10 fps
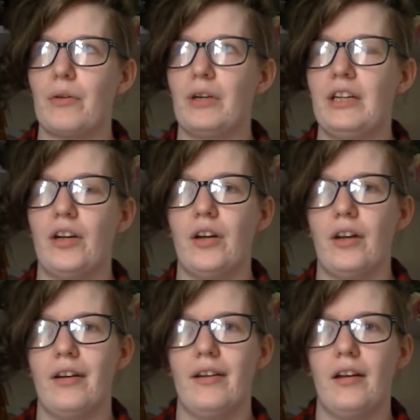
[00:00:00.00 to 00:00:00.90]
giving the
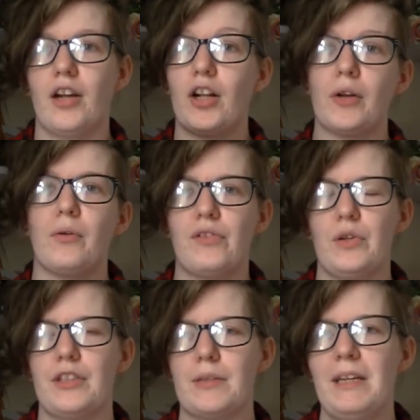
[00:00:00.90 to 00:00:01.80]
reader a
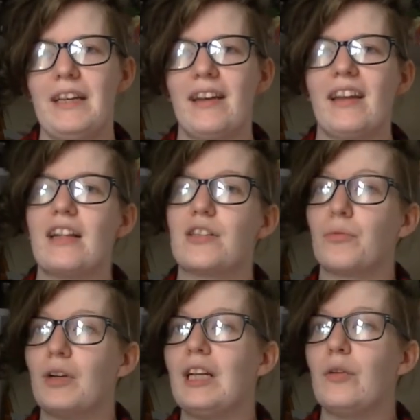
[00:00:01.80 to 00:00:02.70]
clue of who's
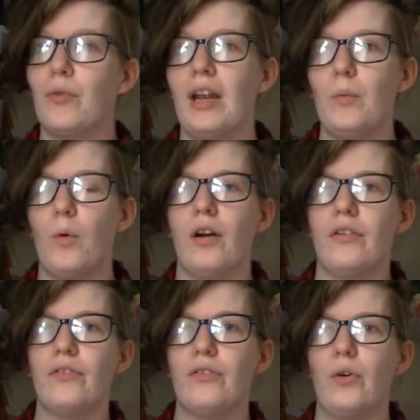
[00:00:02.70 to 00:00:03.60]
speaking. It's a really
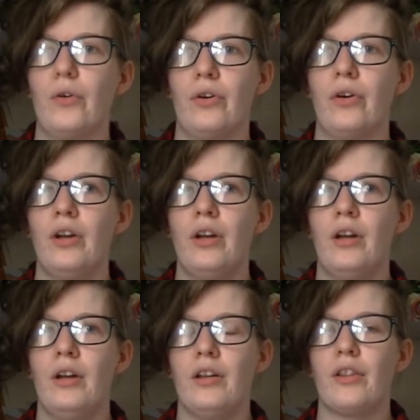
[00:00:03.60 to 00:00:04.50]
great one
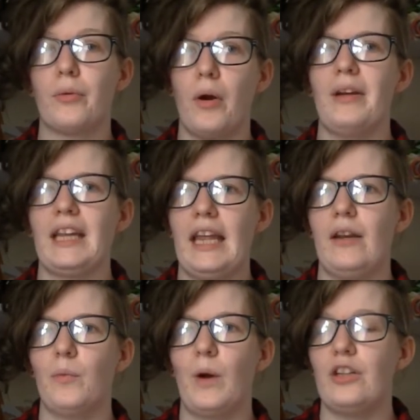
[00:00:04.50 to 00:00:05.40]
for
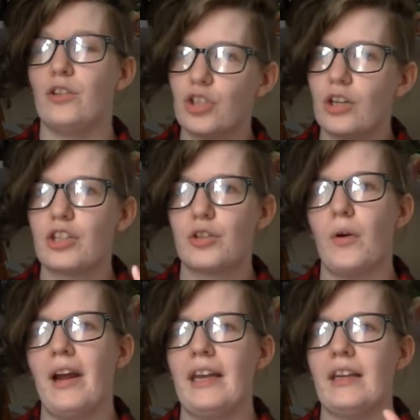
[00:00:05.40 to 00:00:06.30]
throwing in when you're
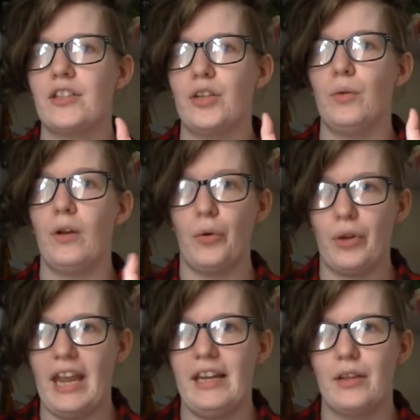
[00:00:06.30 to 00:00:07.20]
just trying
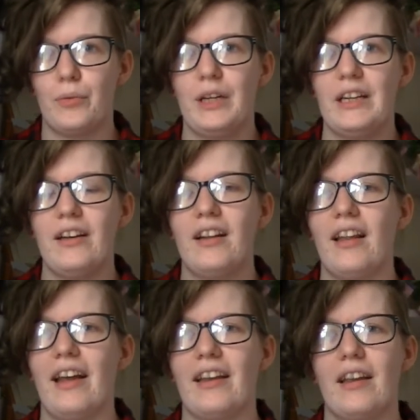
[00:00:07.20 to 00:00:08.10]
to locate the
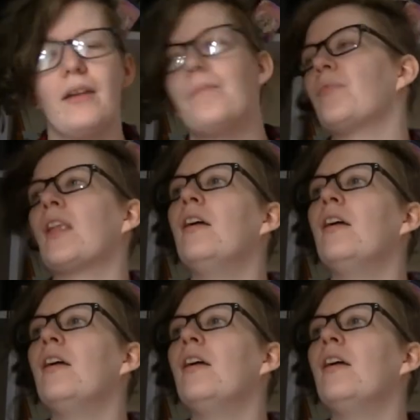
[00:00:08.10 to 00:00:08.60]
reader, like